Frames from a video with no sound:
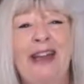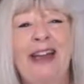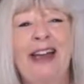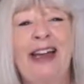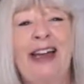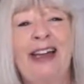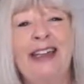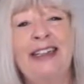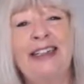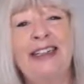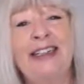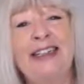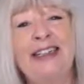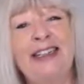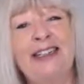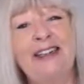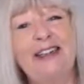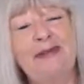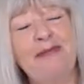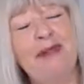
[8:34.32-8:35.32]
And
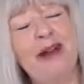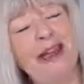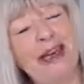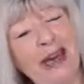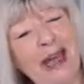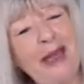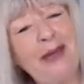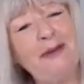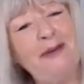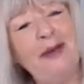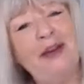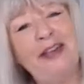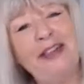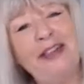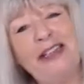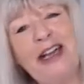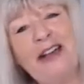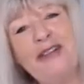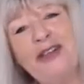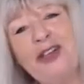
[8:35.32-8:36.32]
my neighbours
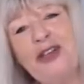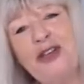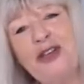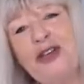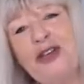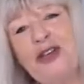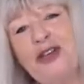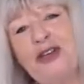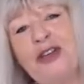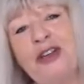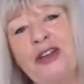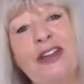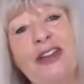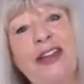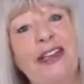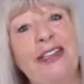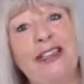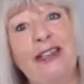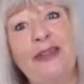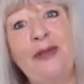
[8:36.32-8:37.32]
have 2 children, and
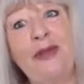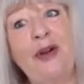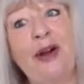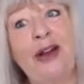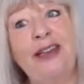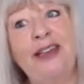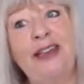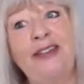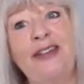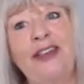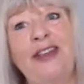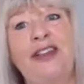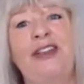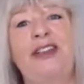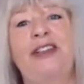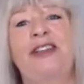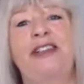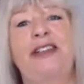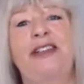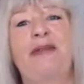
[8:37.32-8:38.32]
they said, why don't you
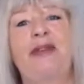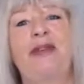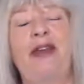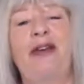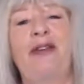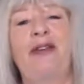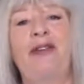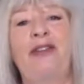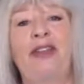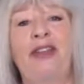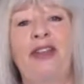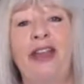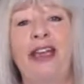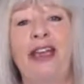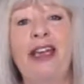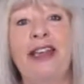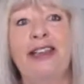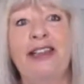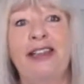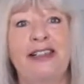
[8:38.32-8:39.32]
do something for the
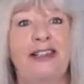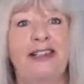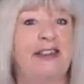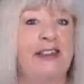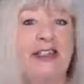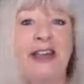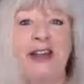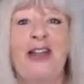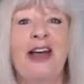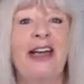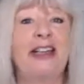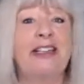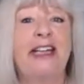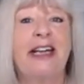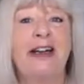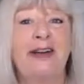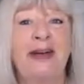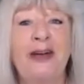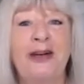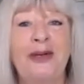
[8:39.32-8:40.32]
kids? So that's
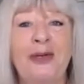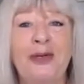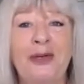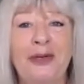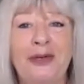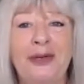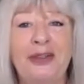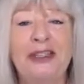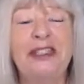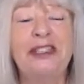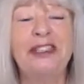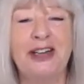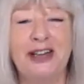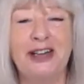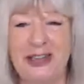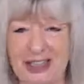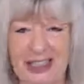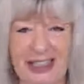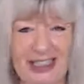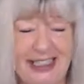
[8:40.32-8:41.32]
how it all
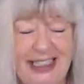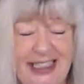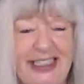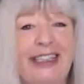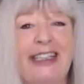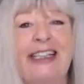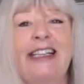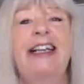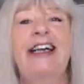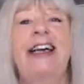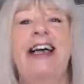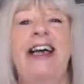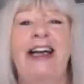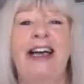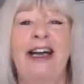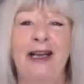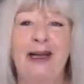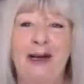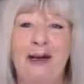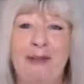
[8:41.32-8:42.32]
started,
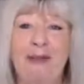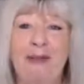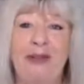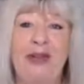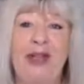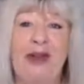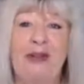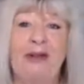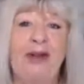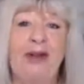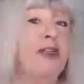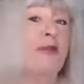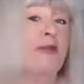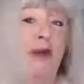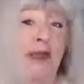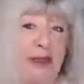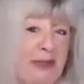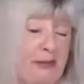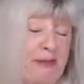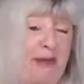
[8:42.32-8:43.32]
which
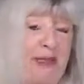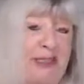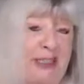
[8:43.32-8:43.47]
brings me